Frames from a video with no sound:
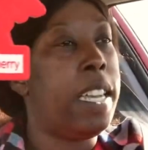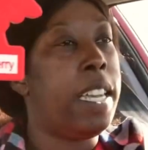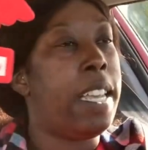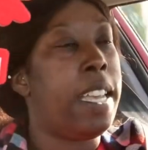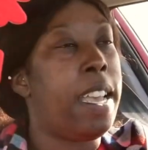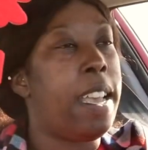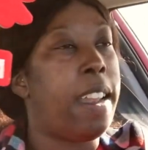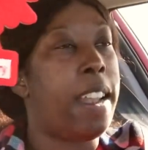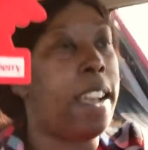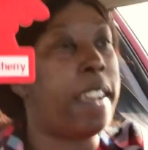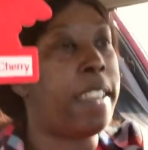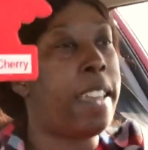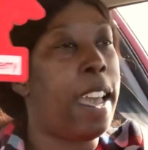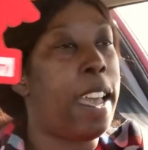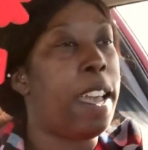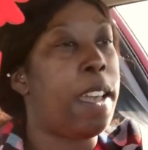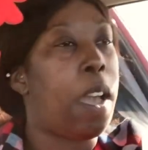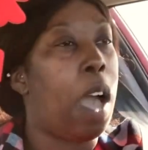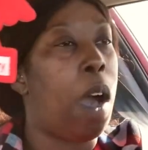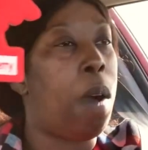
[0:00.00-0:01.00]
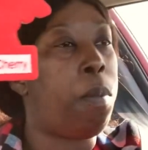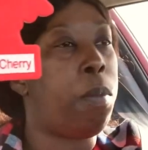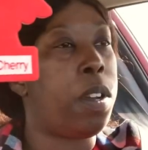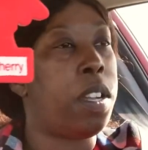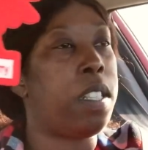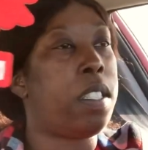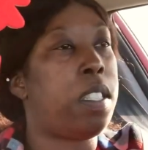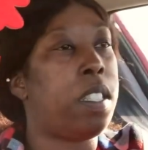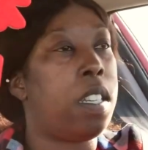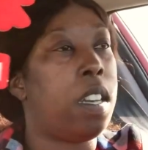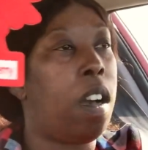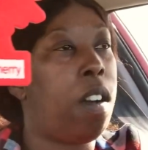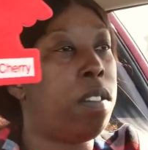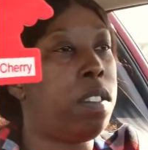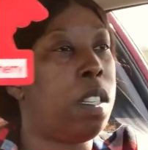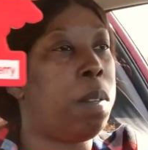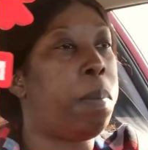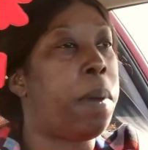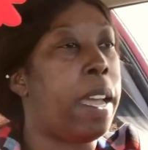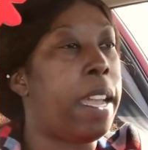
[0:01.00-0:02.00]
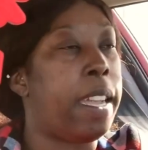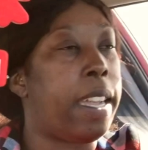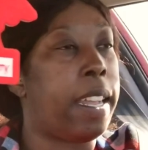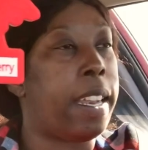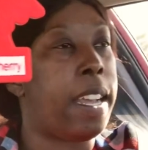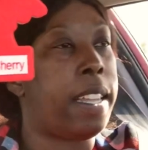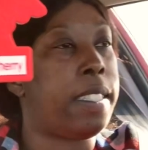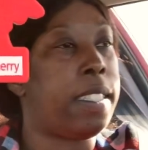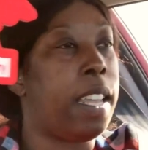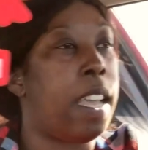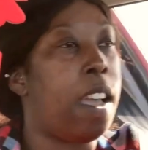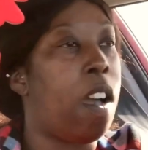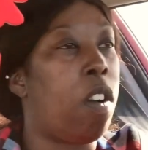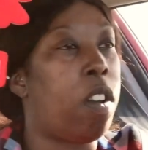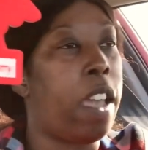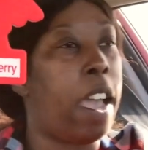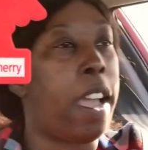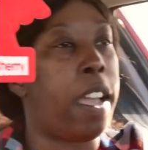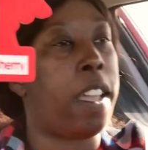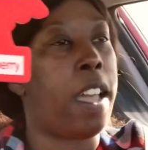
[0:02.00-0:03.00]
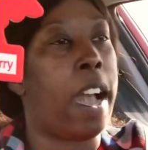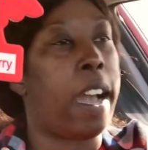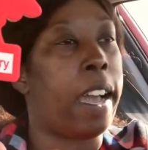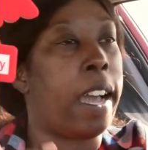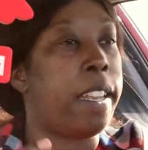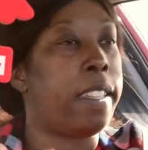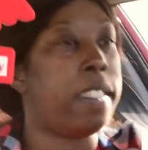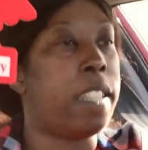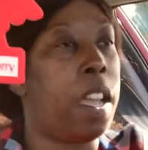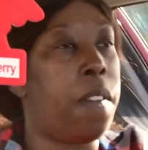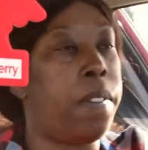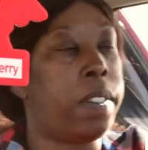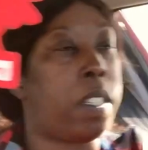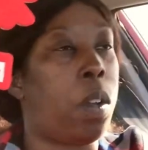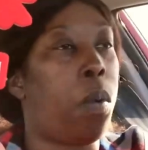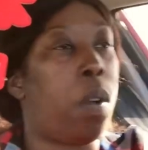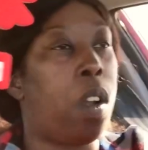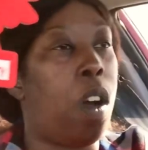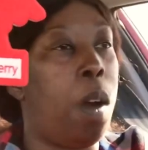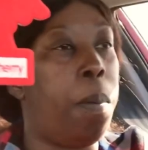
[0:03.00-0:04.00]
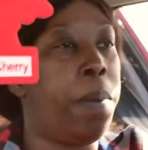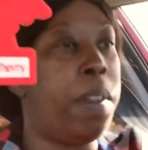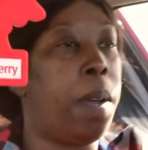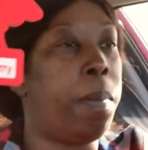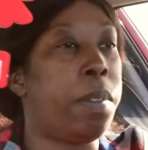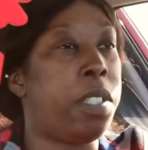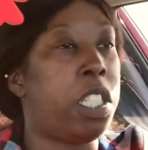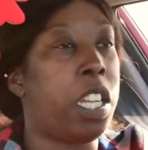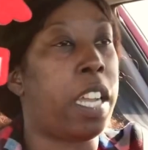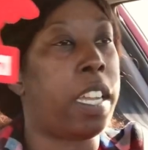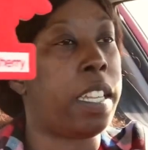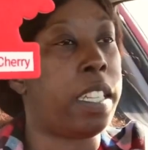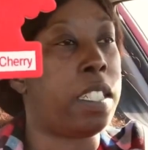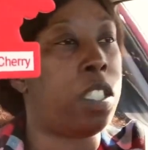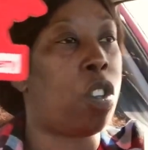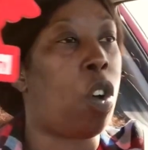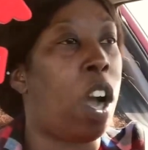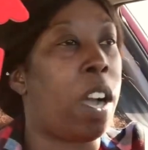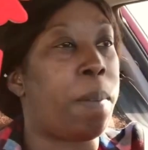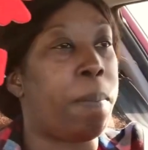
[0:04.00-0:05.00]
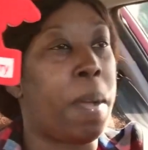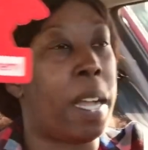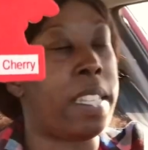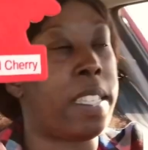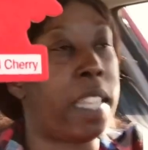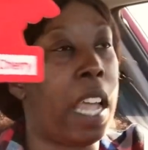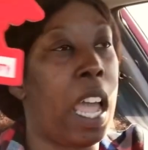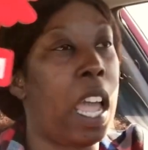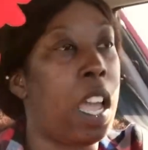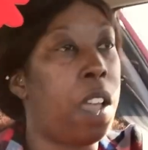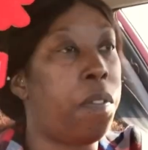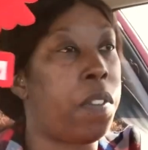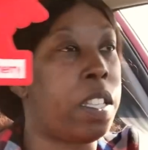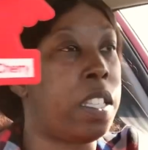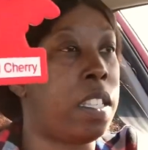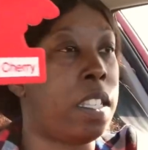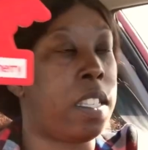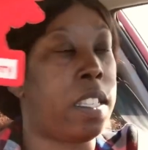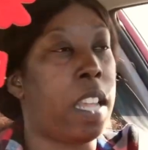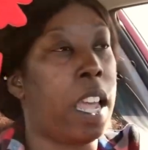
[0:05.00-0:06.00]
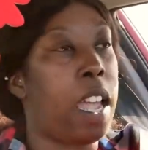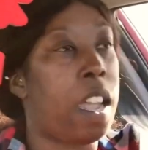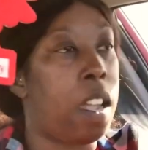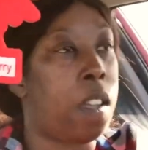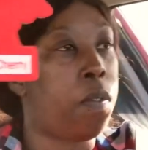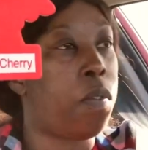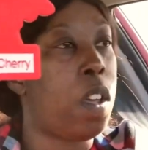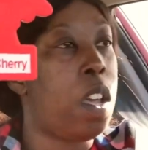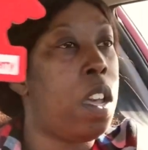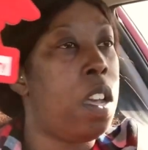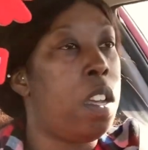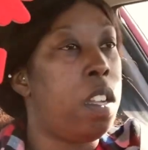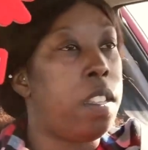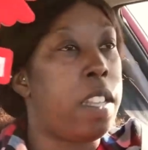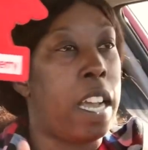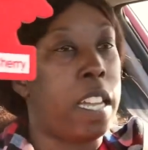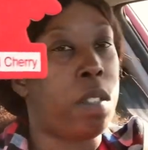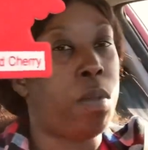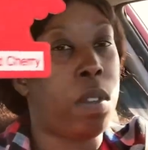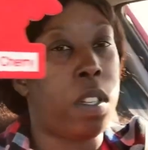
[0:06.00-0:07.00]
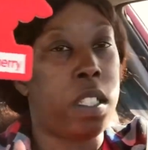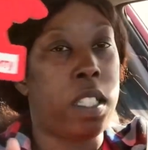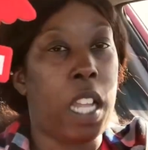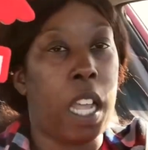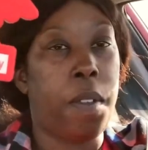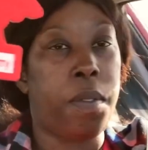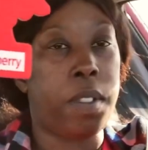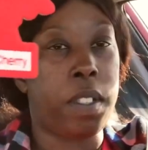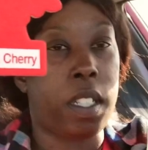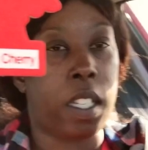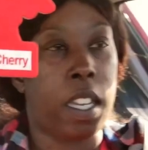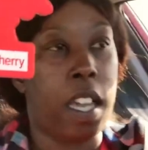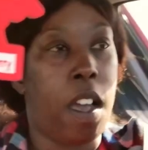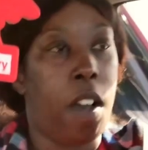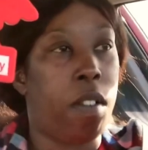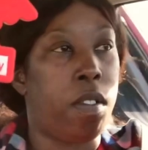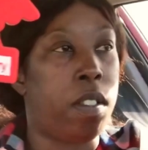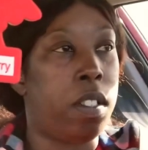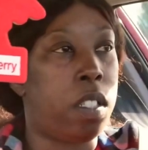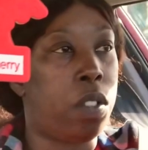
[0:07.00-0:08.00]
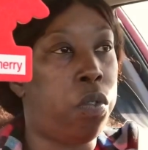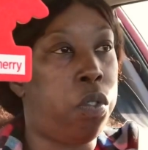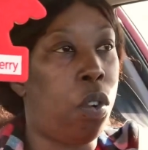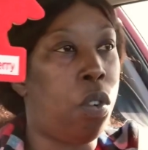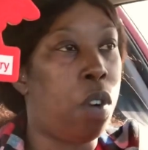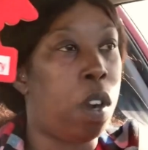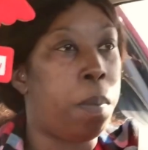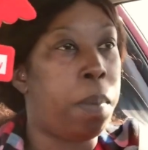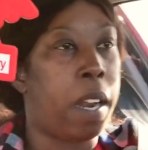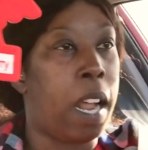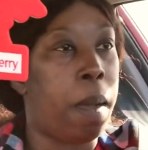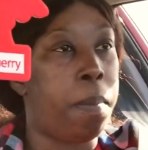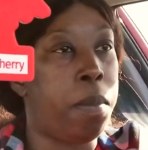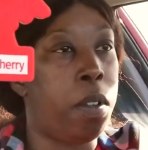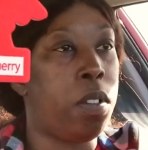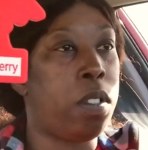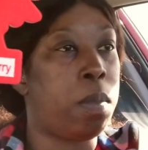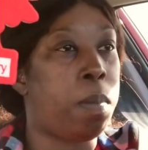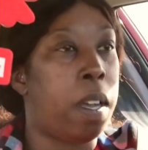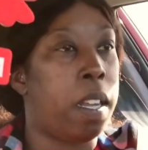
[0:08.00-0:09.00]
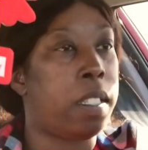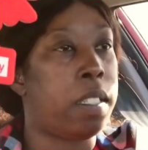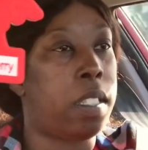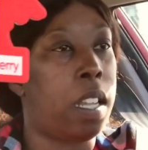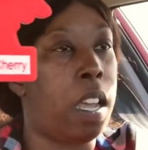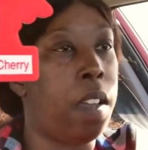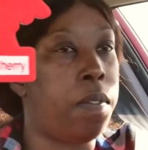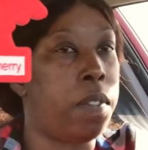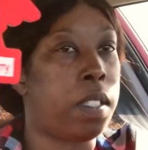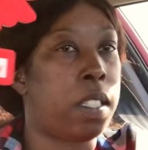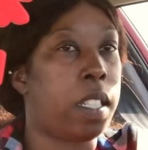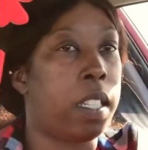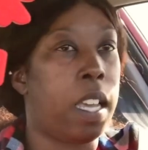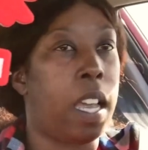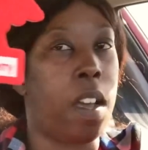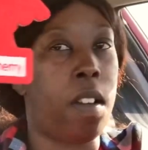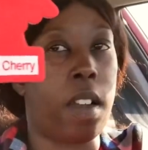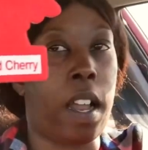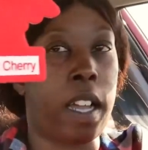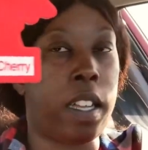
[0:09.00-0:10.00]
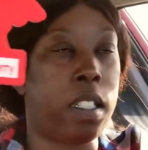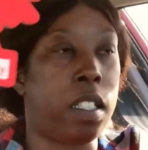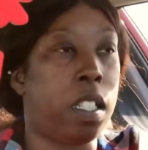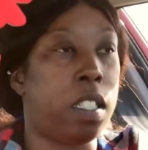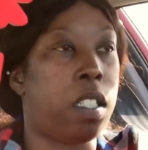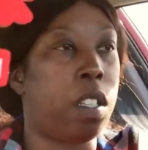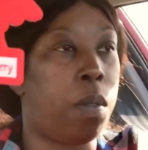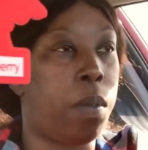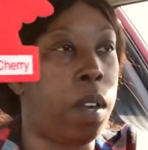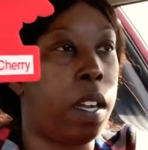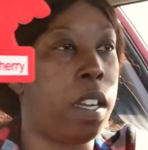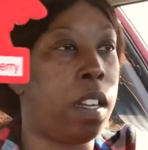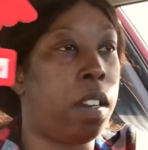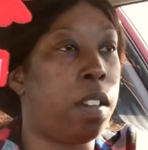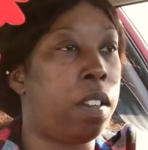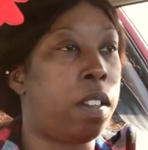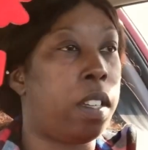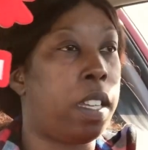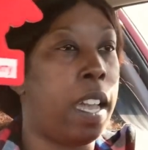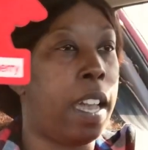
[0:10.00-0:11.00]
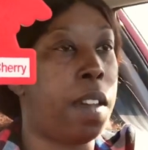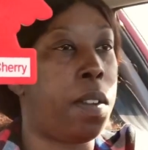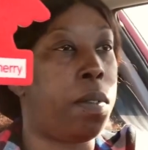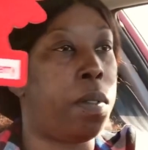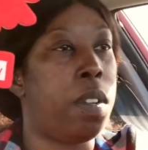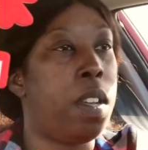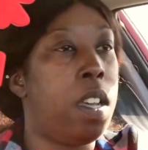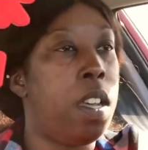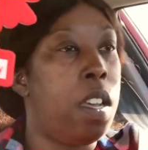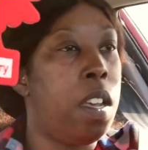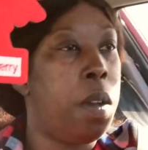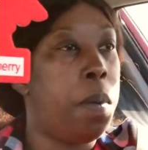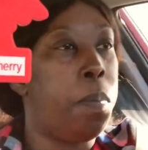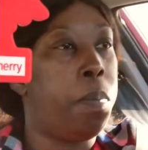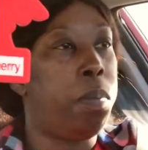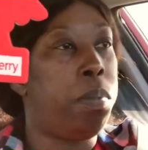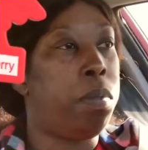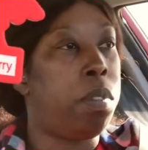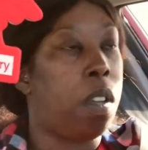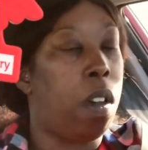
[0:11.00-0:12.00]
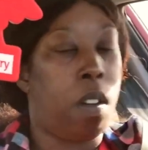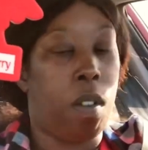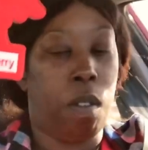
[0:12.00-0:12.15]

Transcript: and I came, I went to go to the bank and I said, okay, I got a savings. I want to open up a checking. So I, my save is to save. That's what a savings account is for. But I'm using my savings account like just a regular account. So